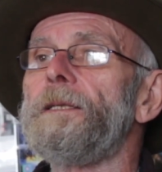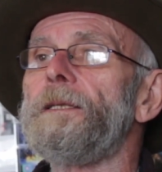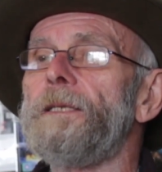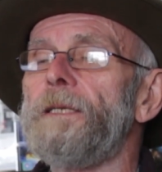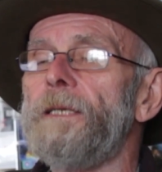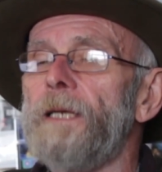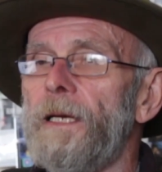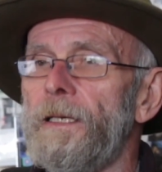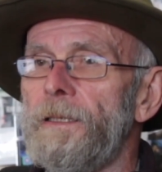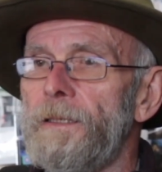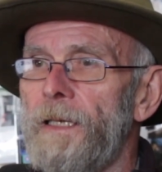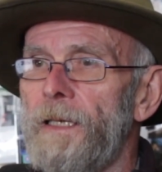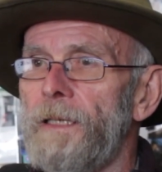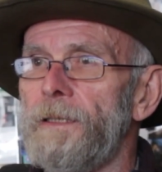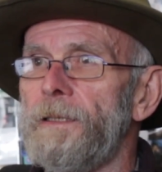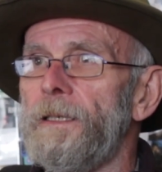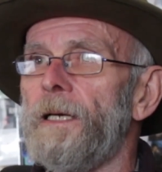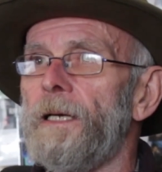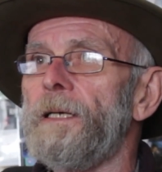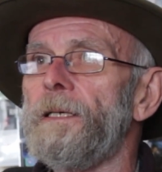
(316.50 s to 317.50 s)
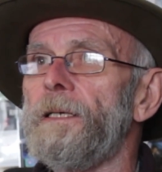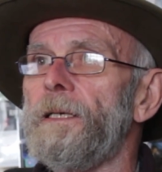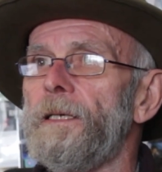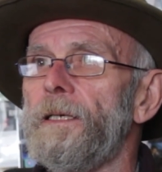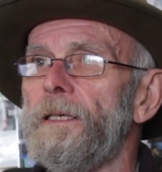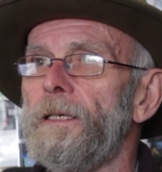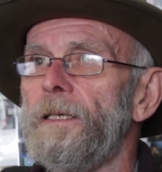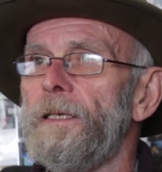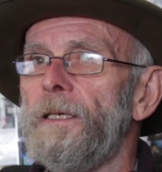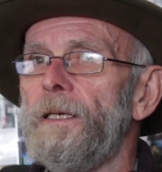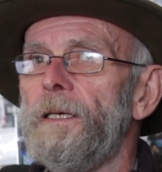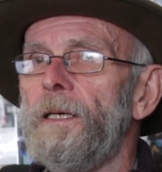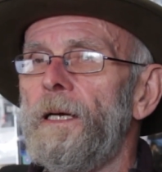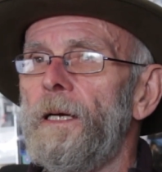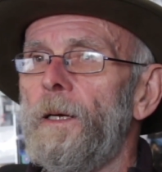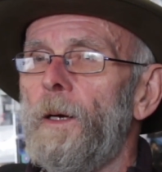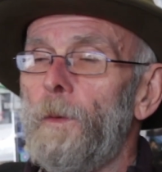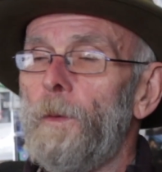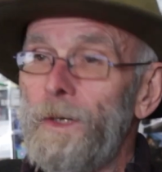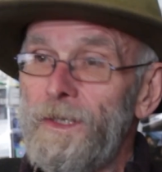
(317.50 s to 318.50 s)
Yeah.
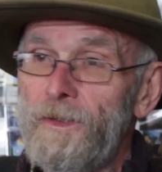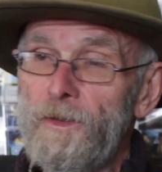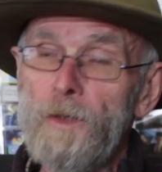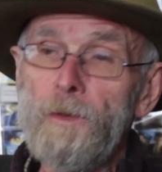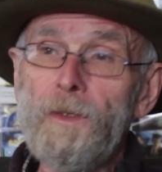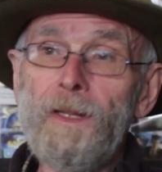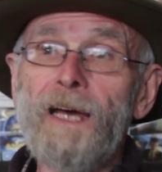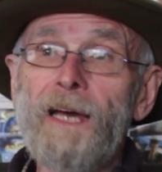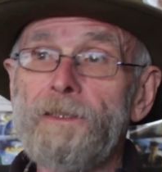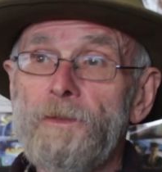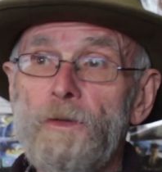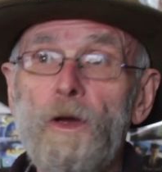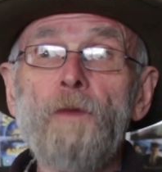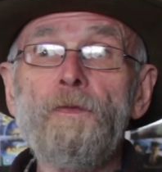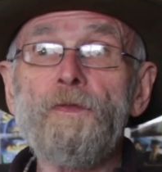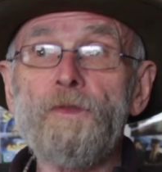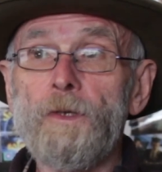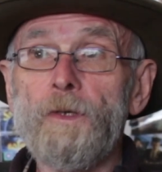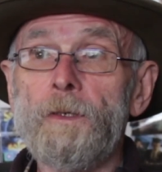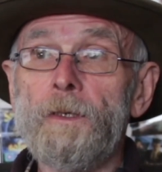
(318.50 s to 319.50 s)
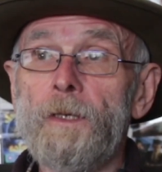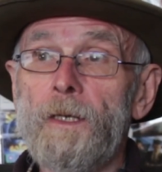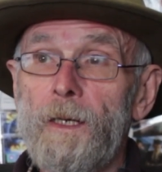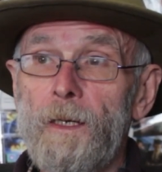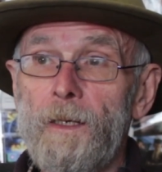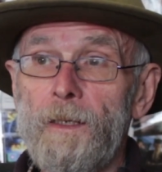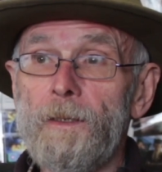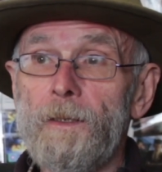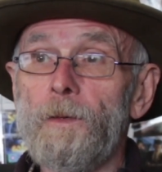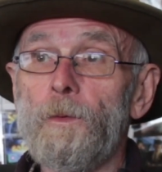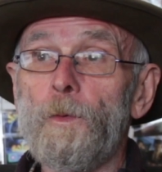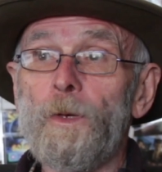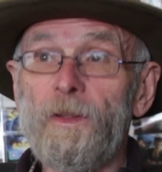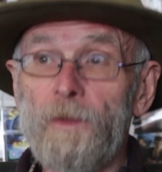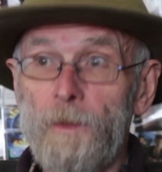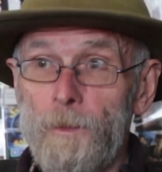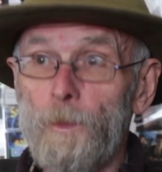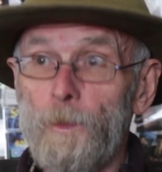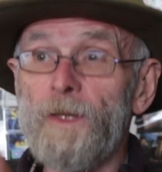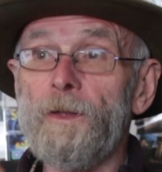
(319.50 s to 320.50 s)
We do that often with
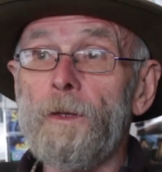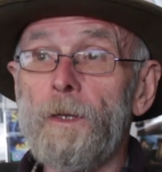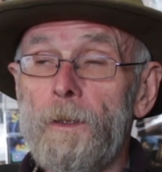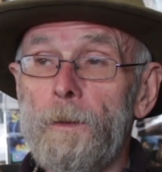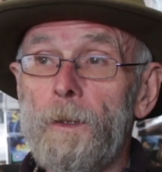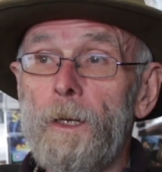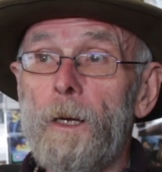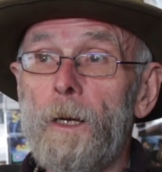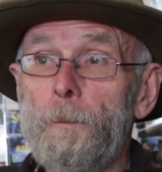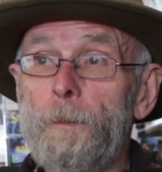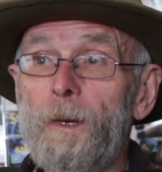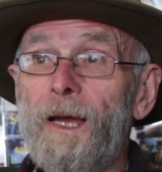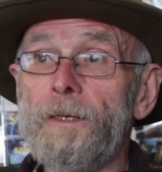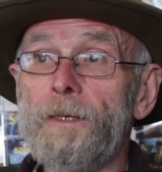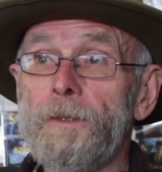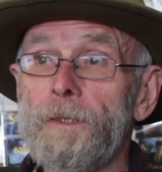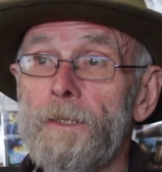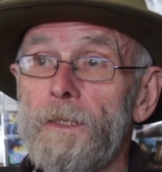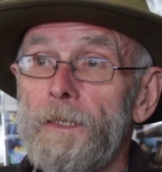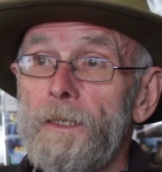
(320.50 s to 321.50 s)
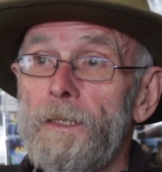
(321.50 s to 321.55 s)
a band.